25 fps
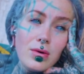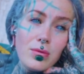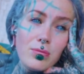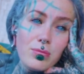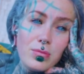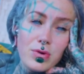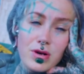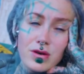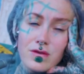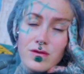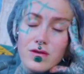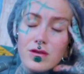
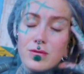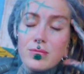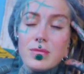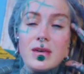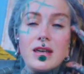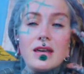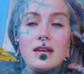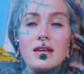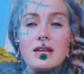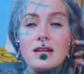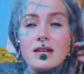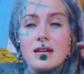But for
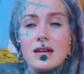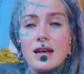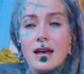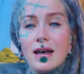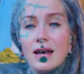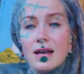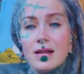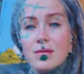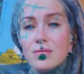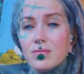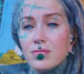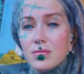me, it
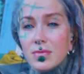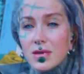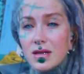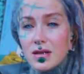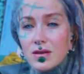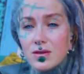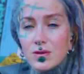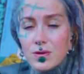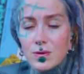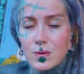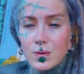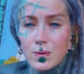helped me
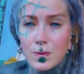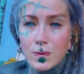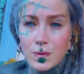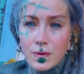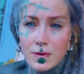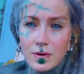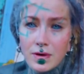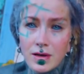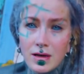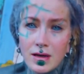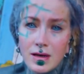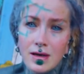to
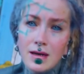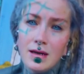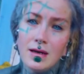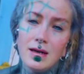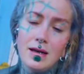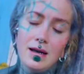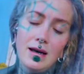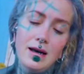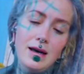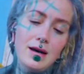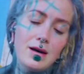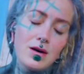
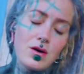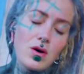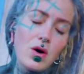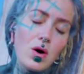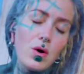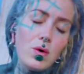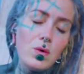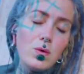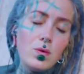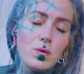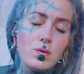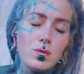let
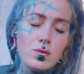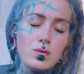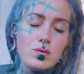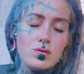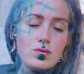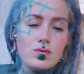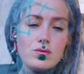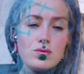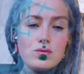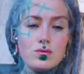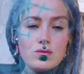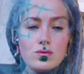go
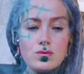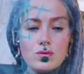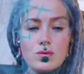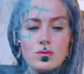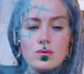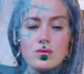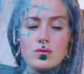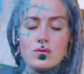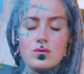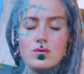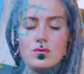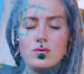
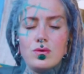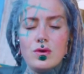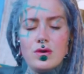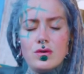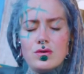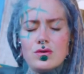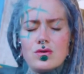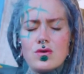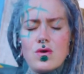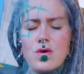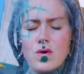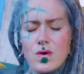and to
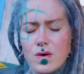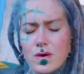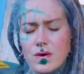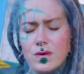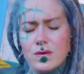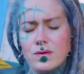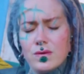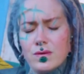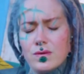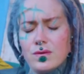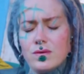enjoy